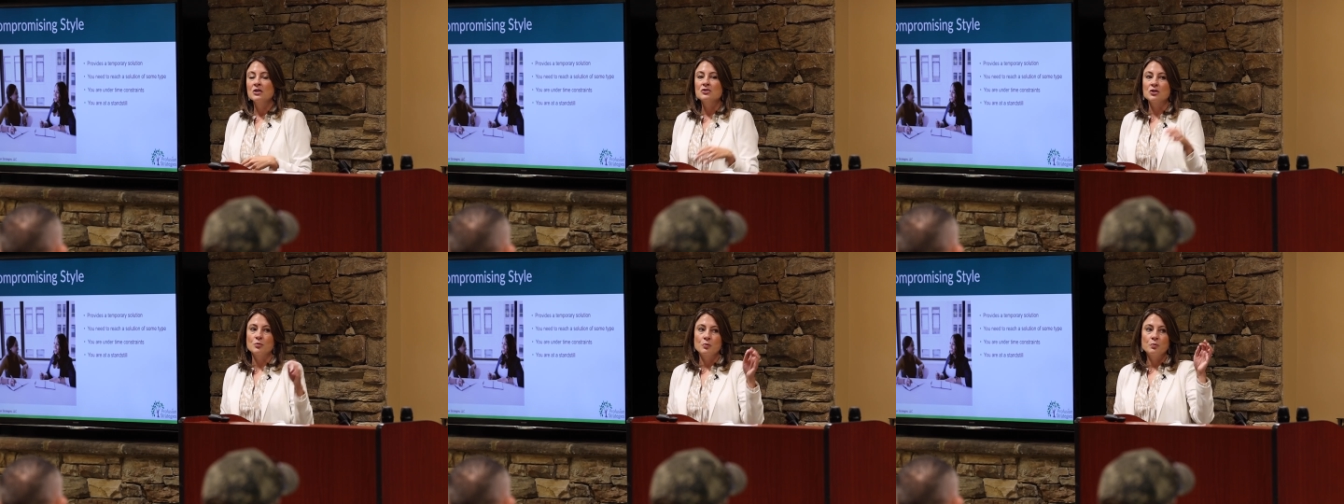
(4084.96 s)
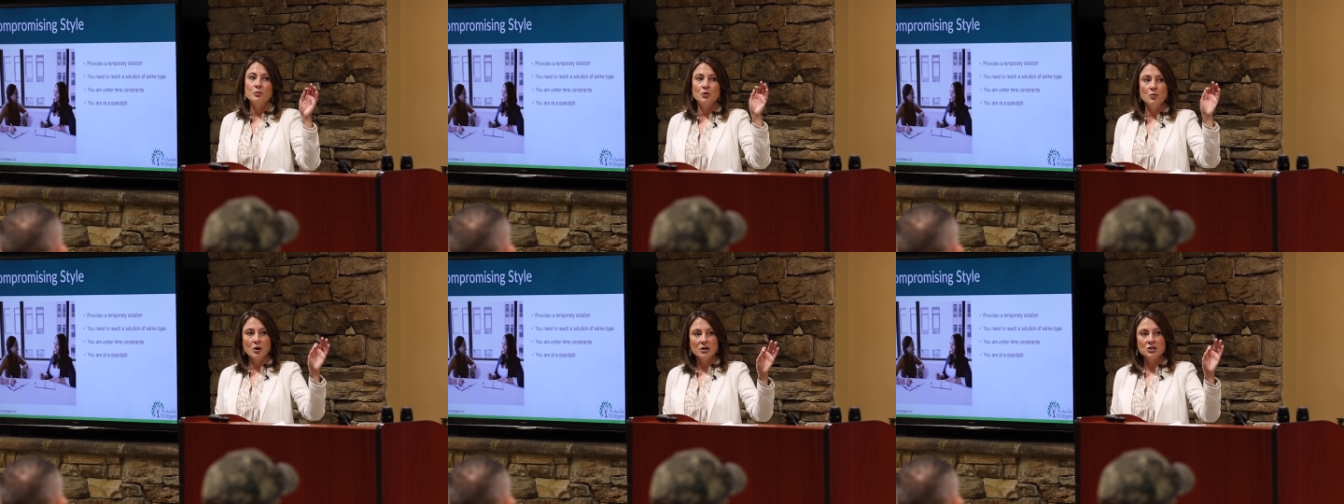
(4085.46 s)
So
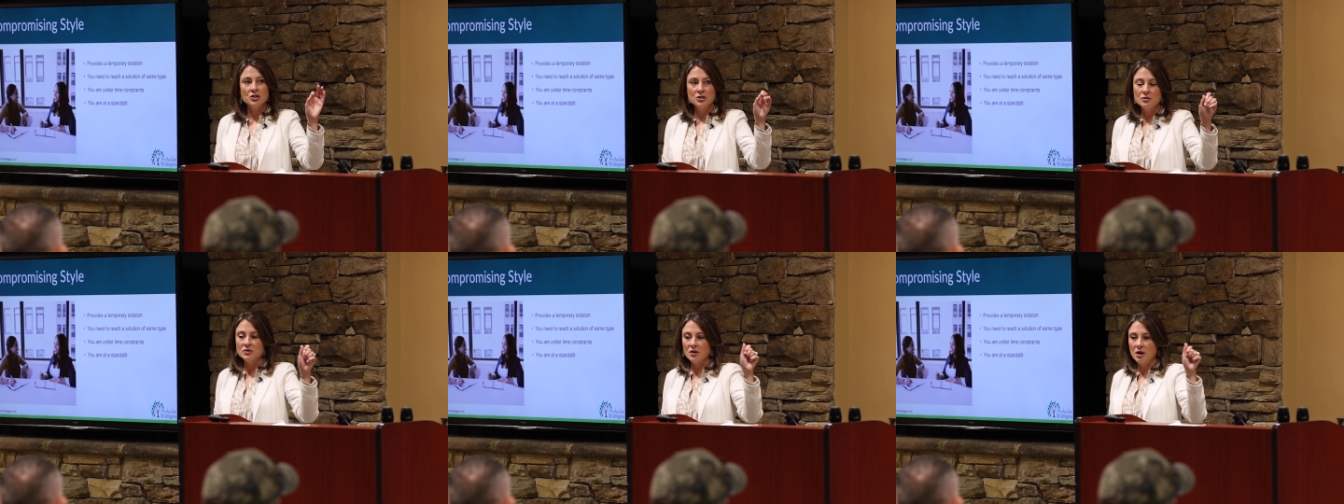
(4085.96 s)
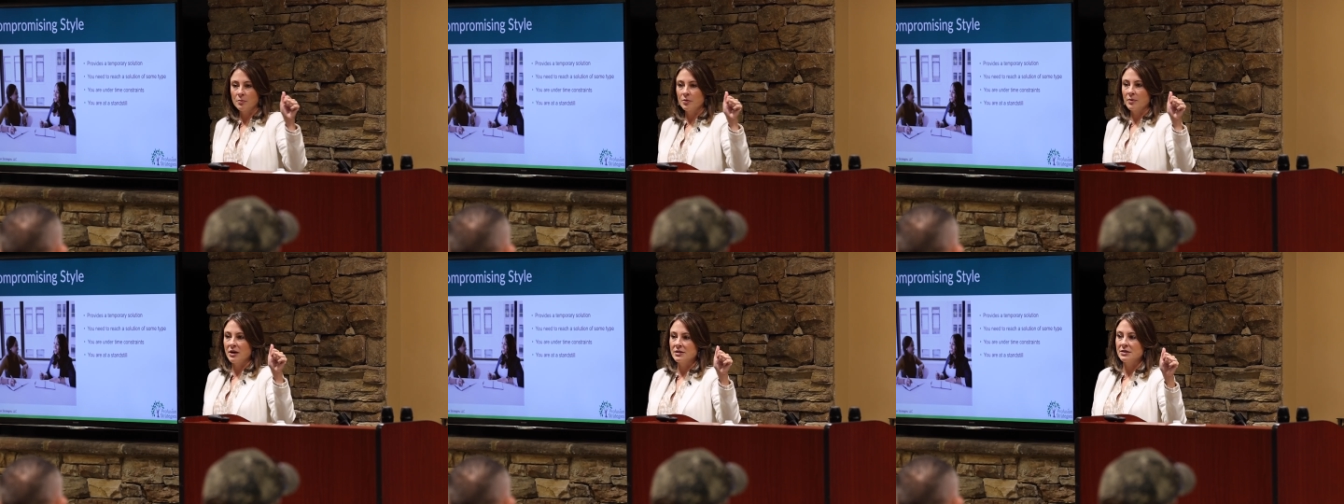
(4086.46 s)
you want to choose
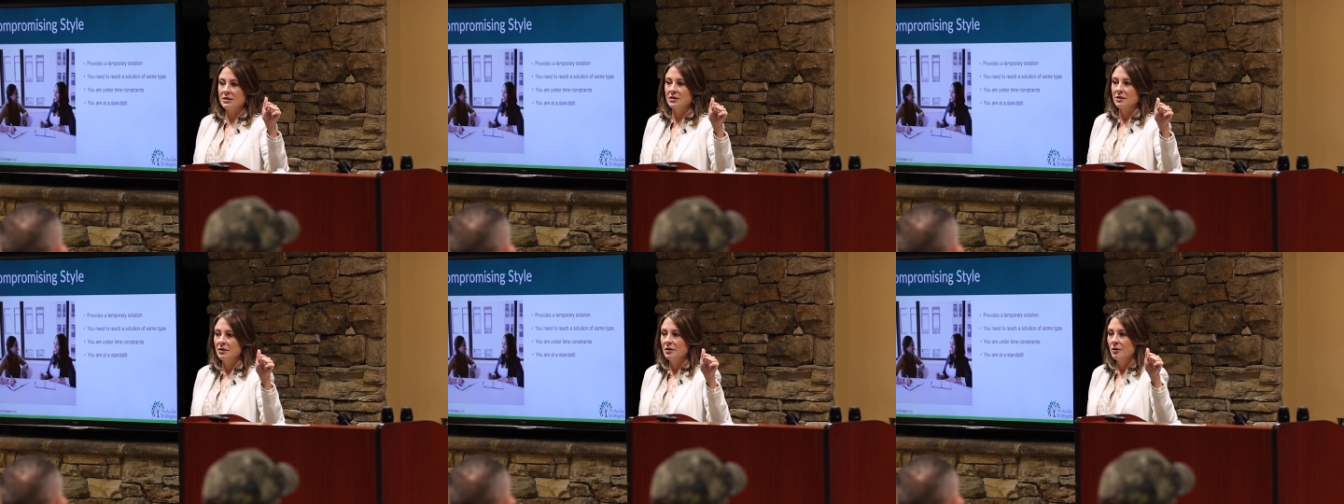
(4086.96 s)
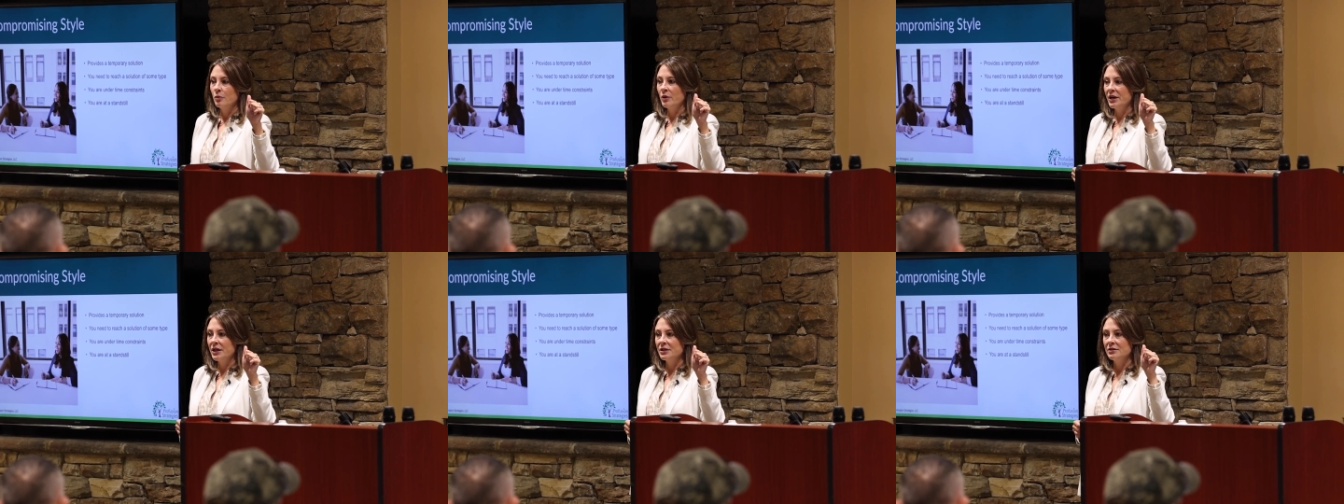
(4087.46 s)
compromising
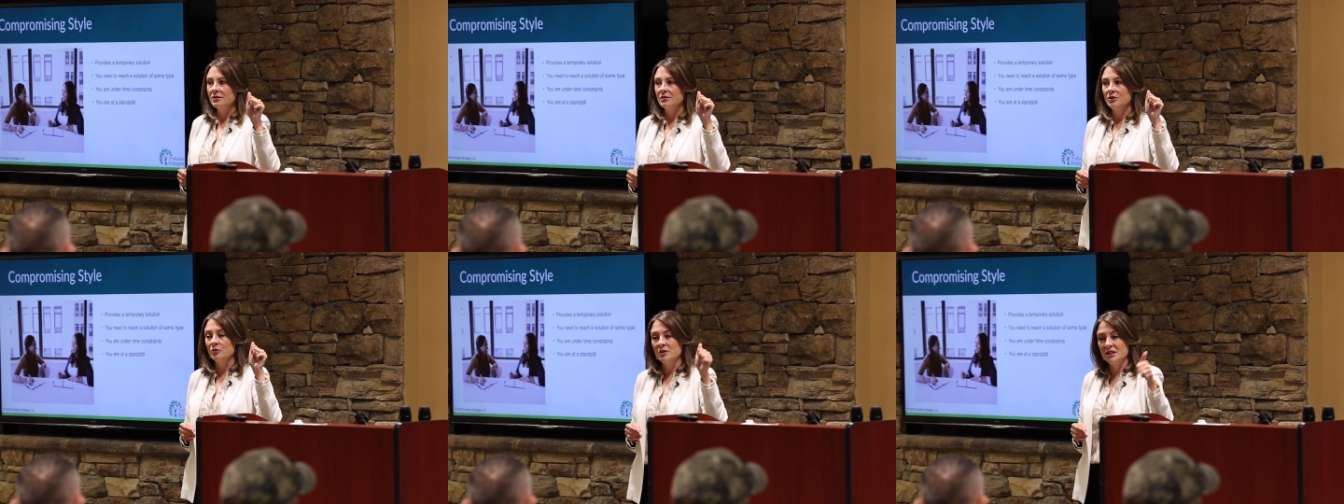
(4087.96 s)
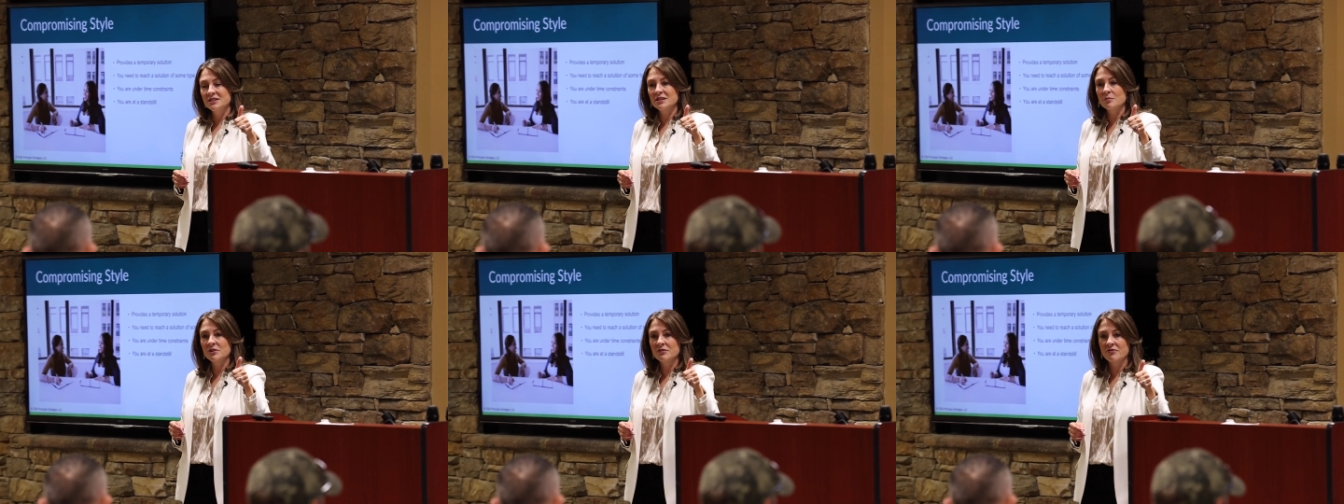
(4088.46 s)
when you need
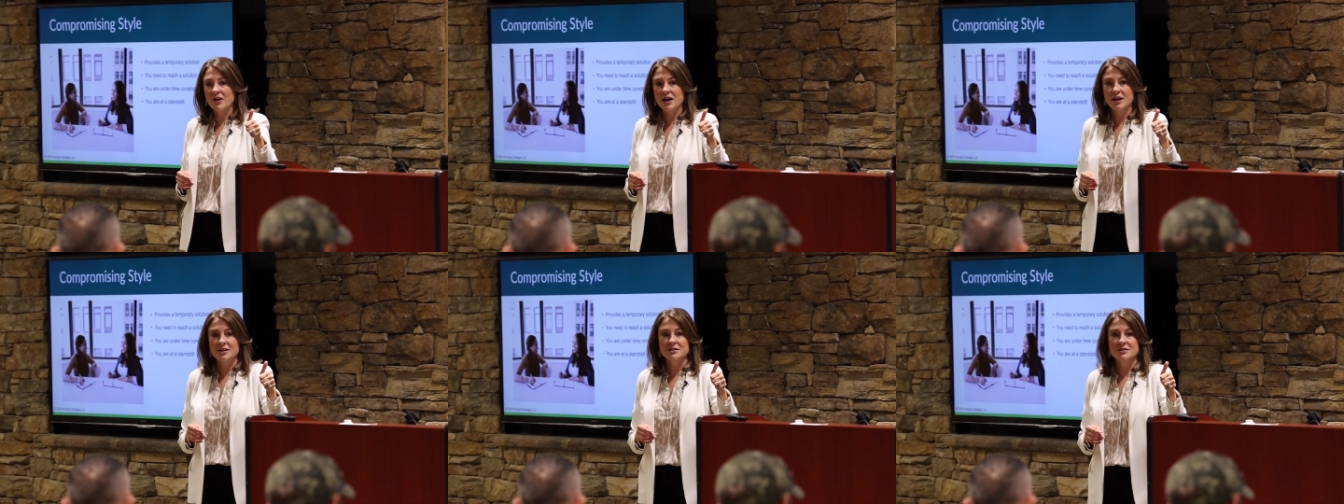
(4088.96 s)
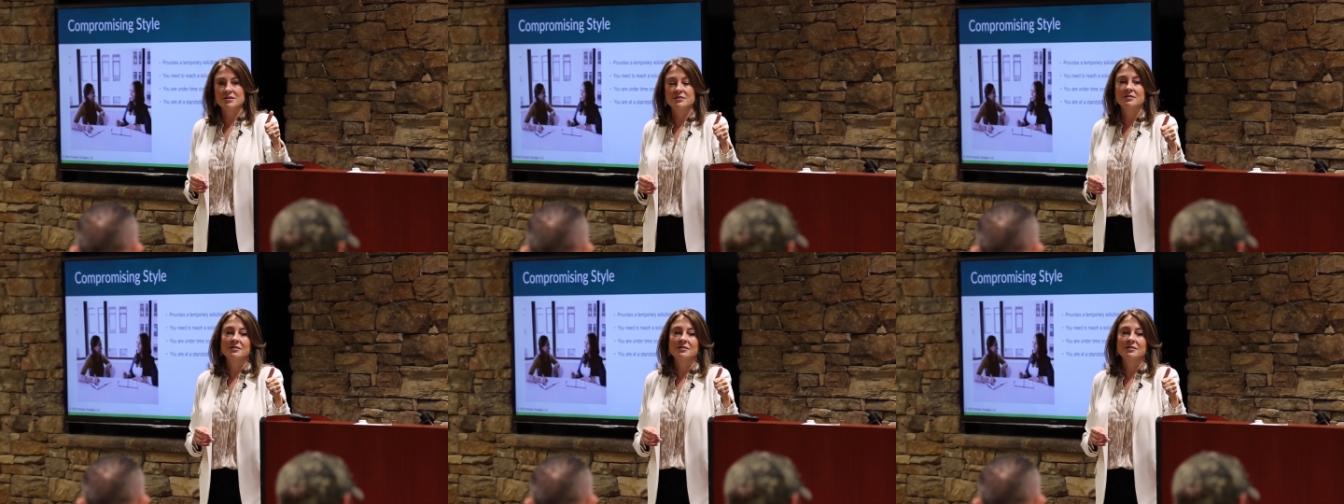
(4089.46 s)
something fast,